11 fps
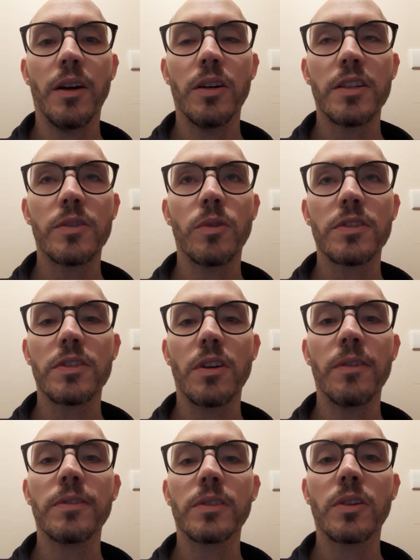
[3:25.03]
It's what's
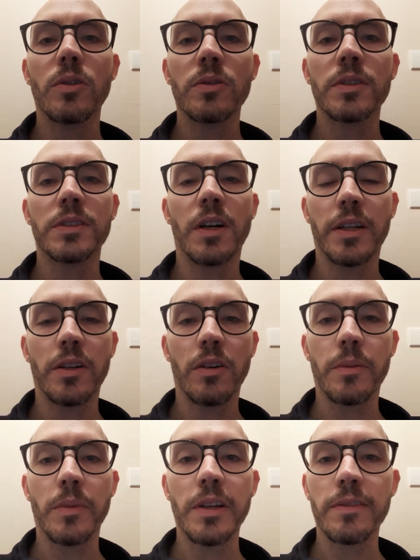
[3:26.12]
often called the
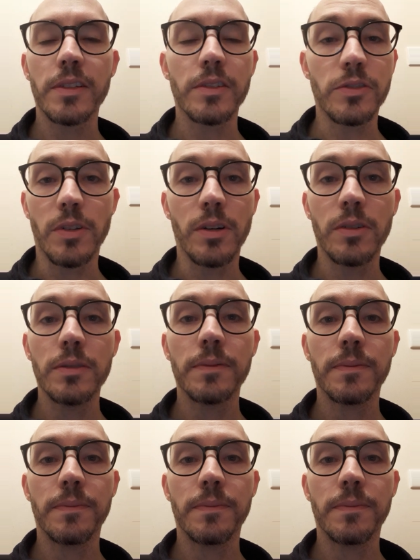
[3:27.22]
dichotomy of control,